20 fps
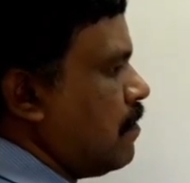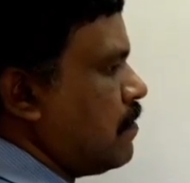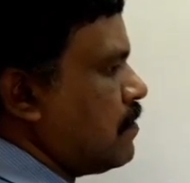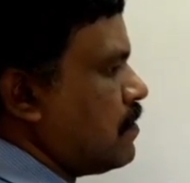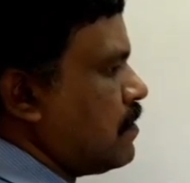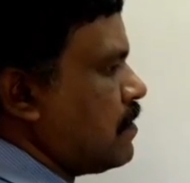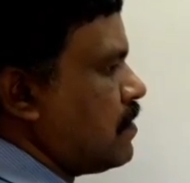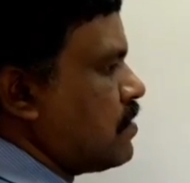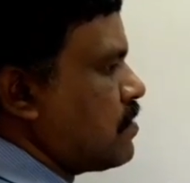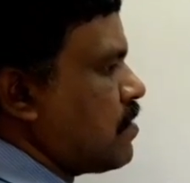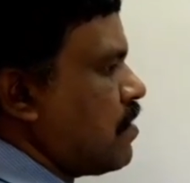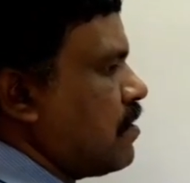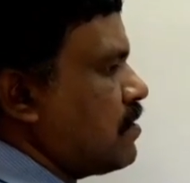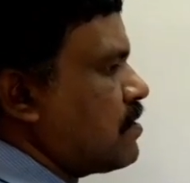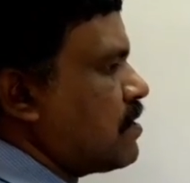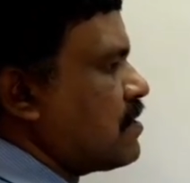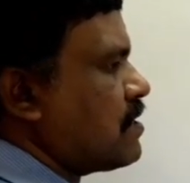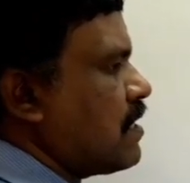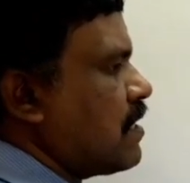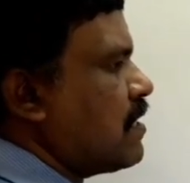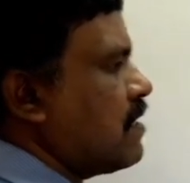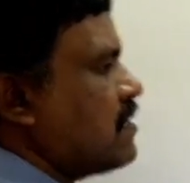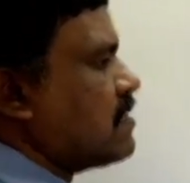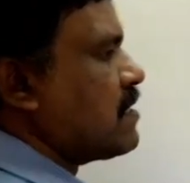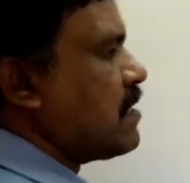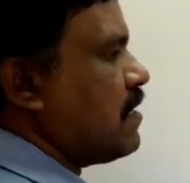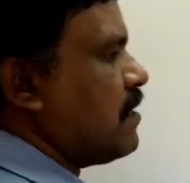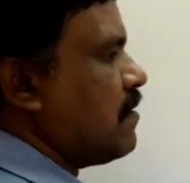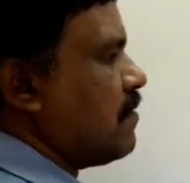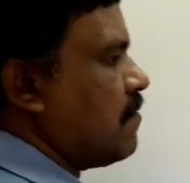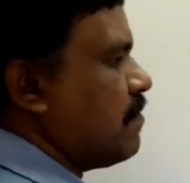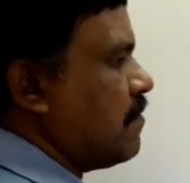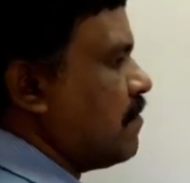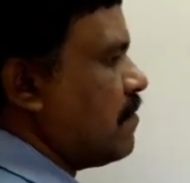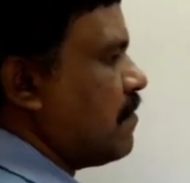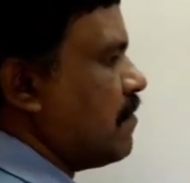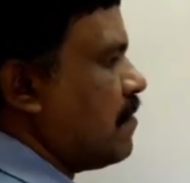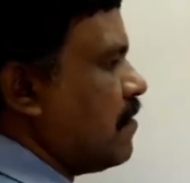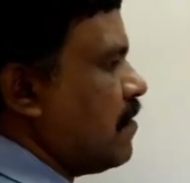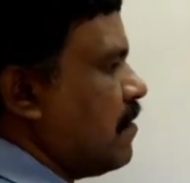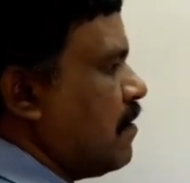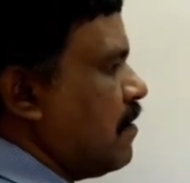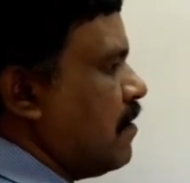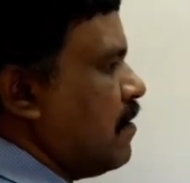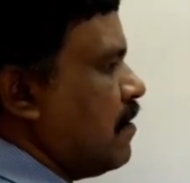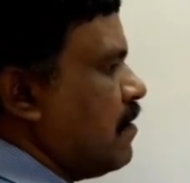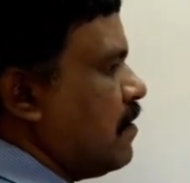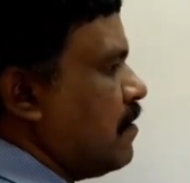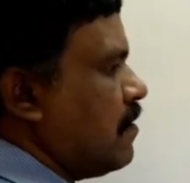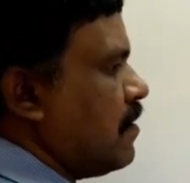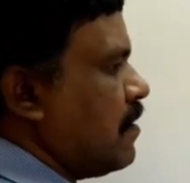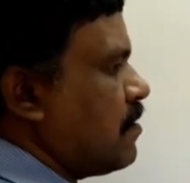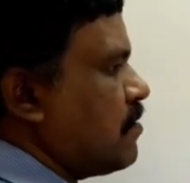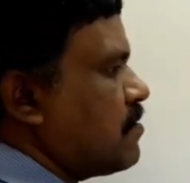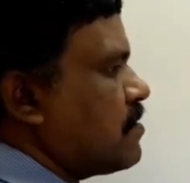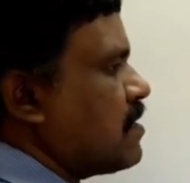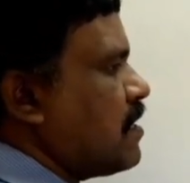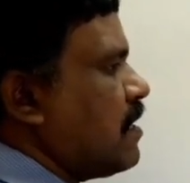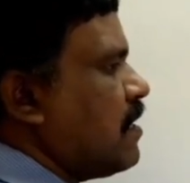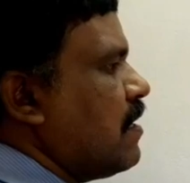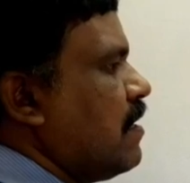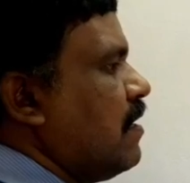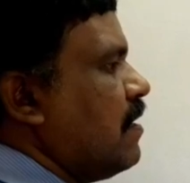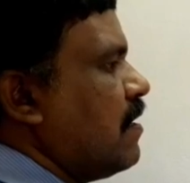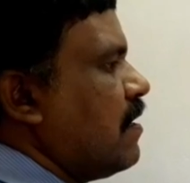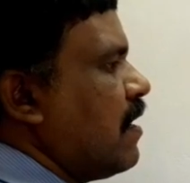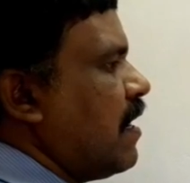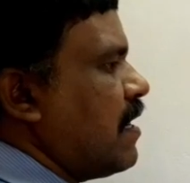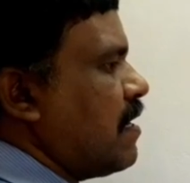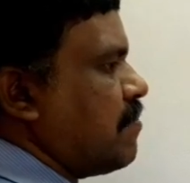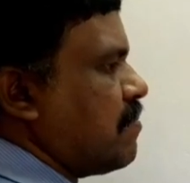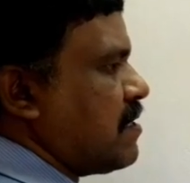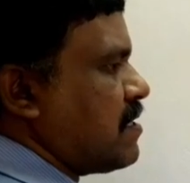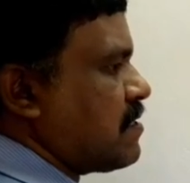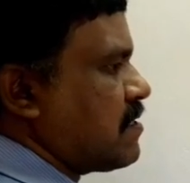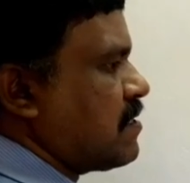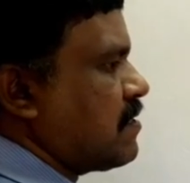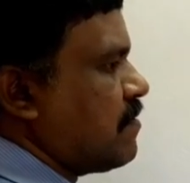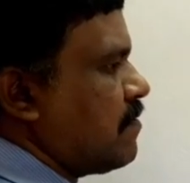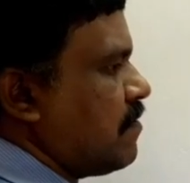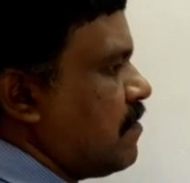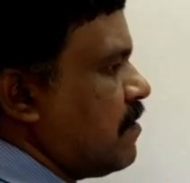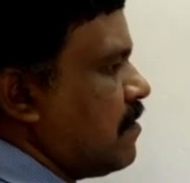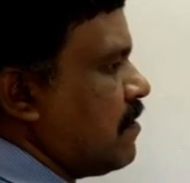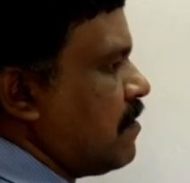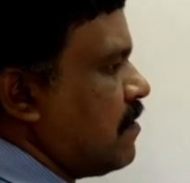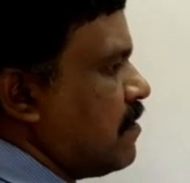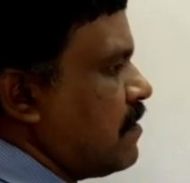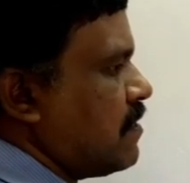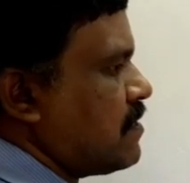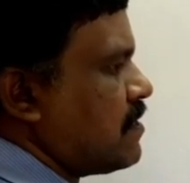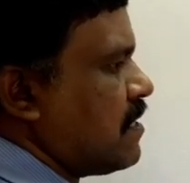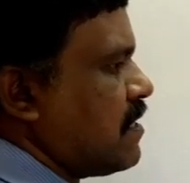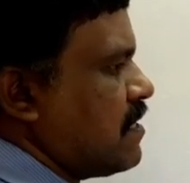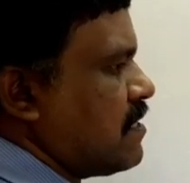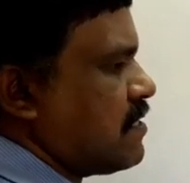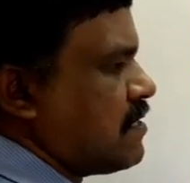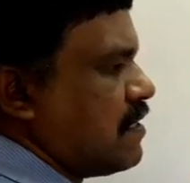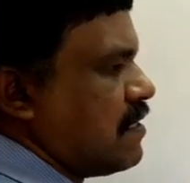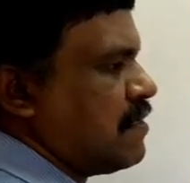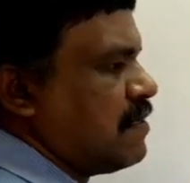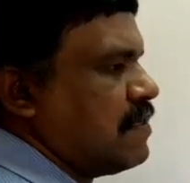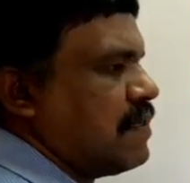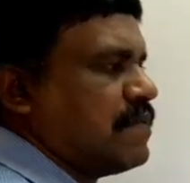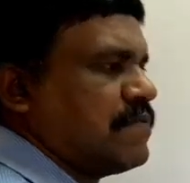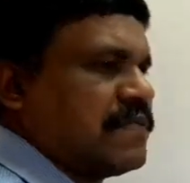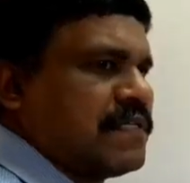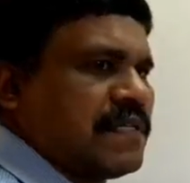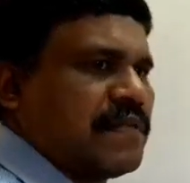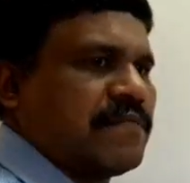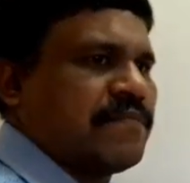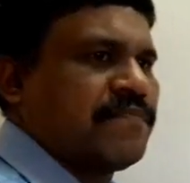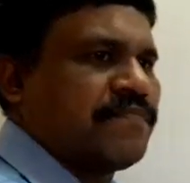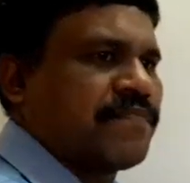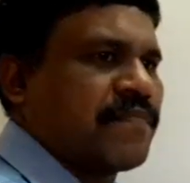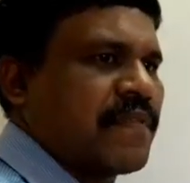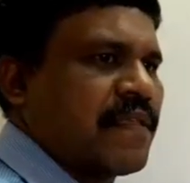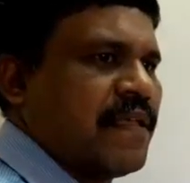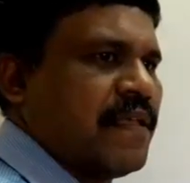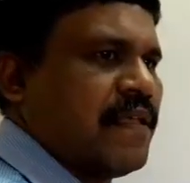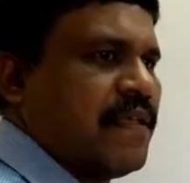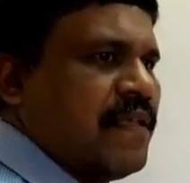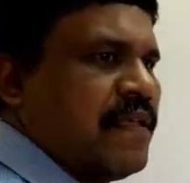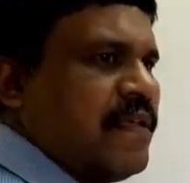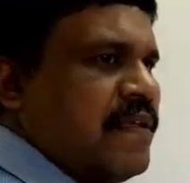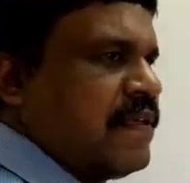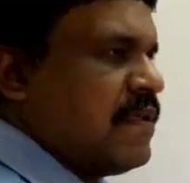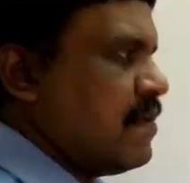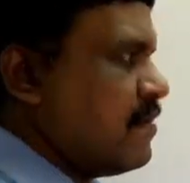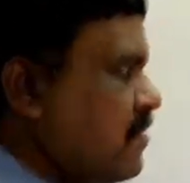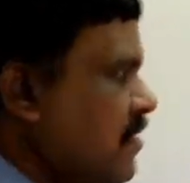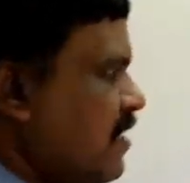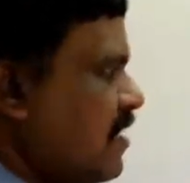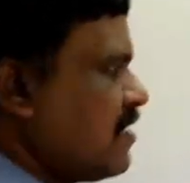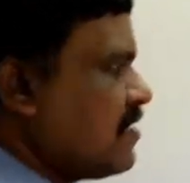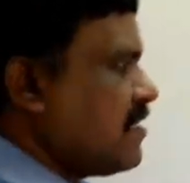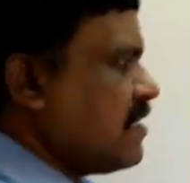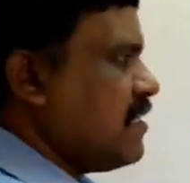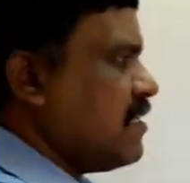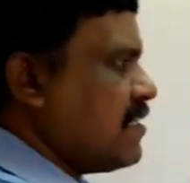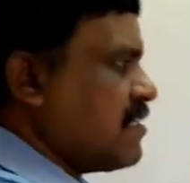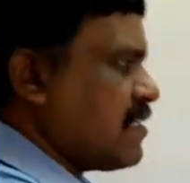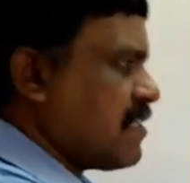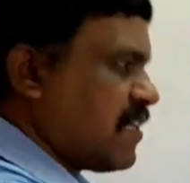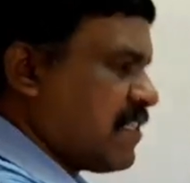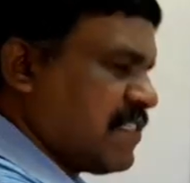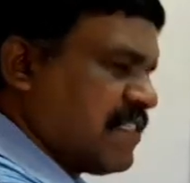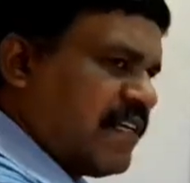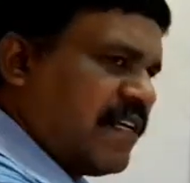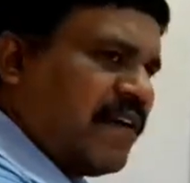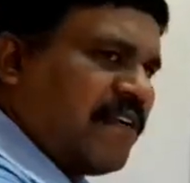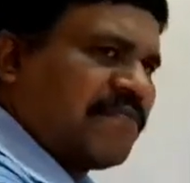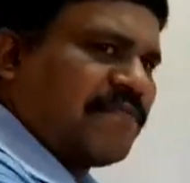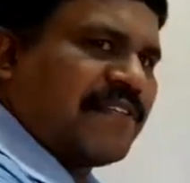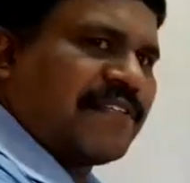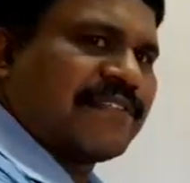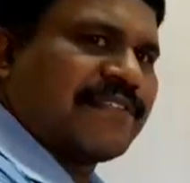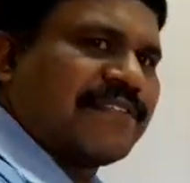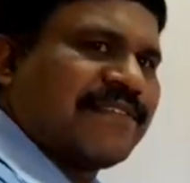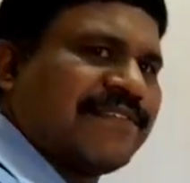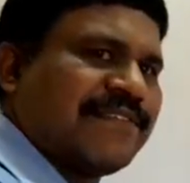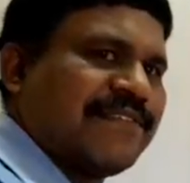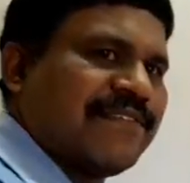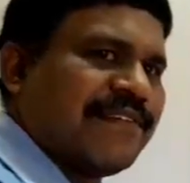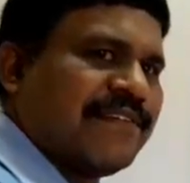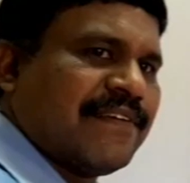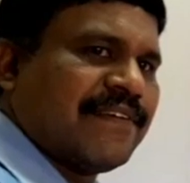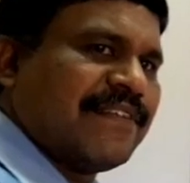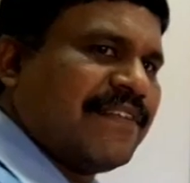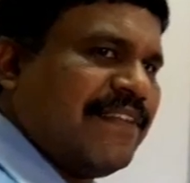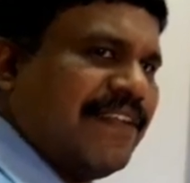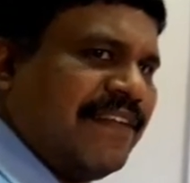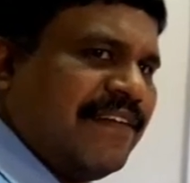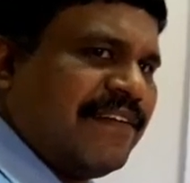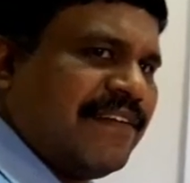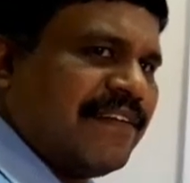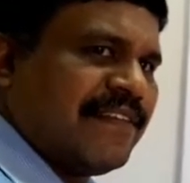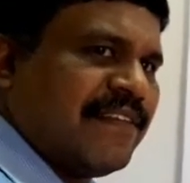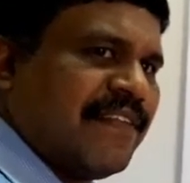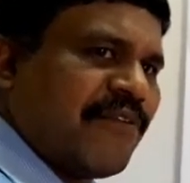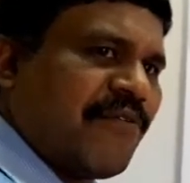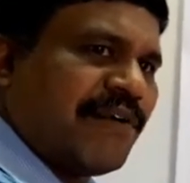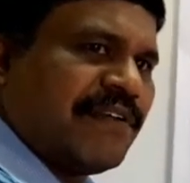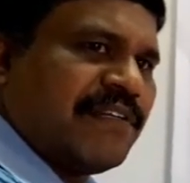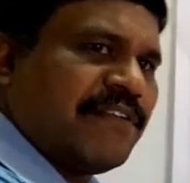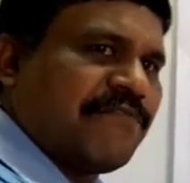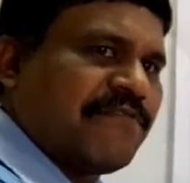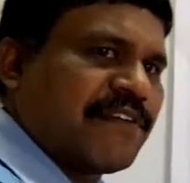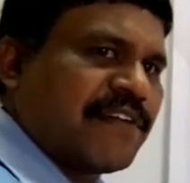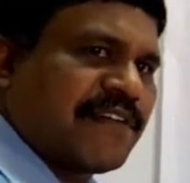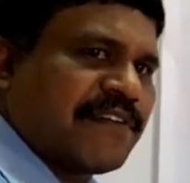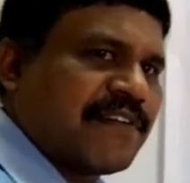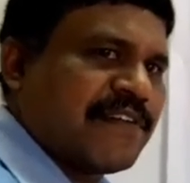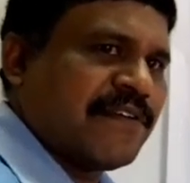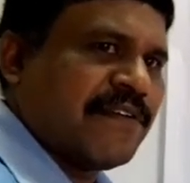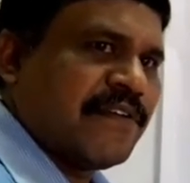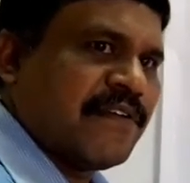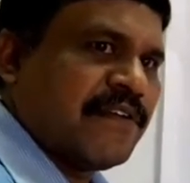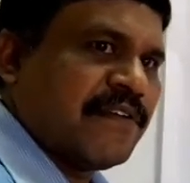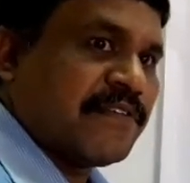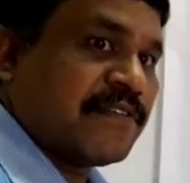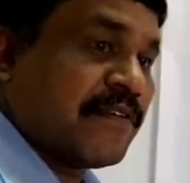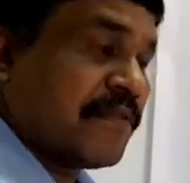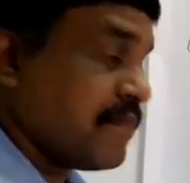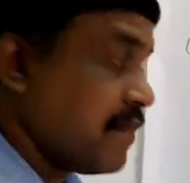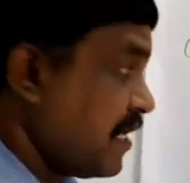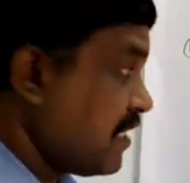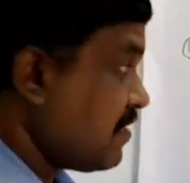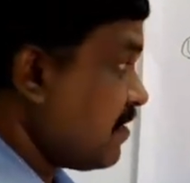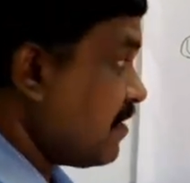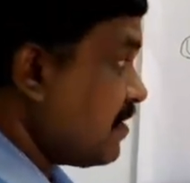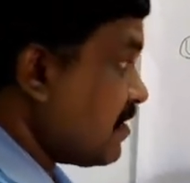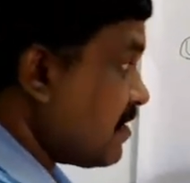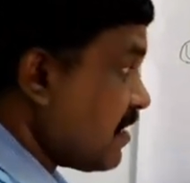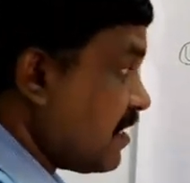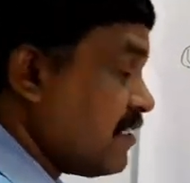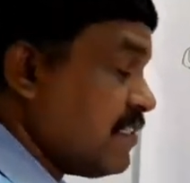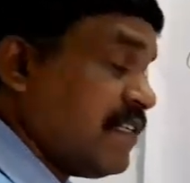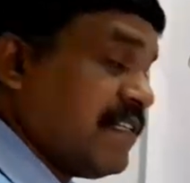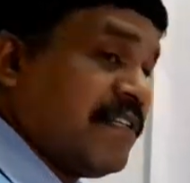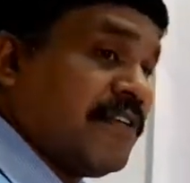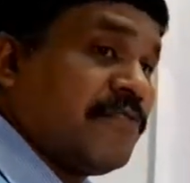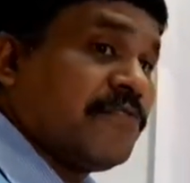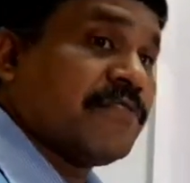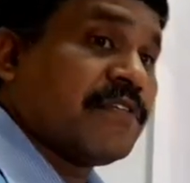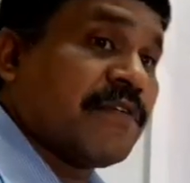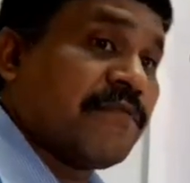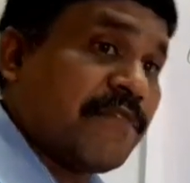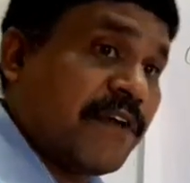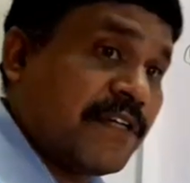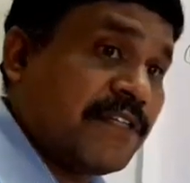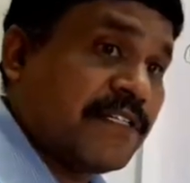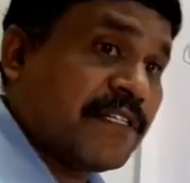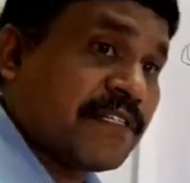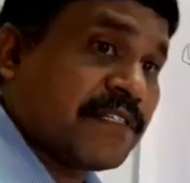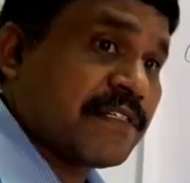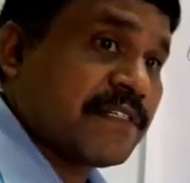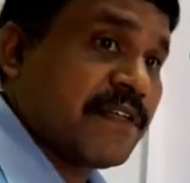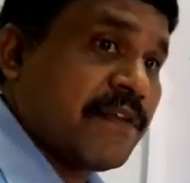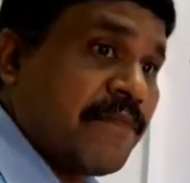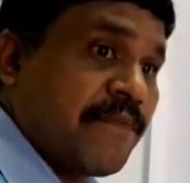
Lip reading: So this is also a single cell that you see in animals. A single cell, nerve cell. So you see the structure of this, isn't it? They're quite different. So based on the structure, they do some functions.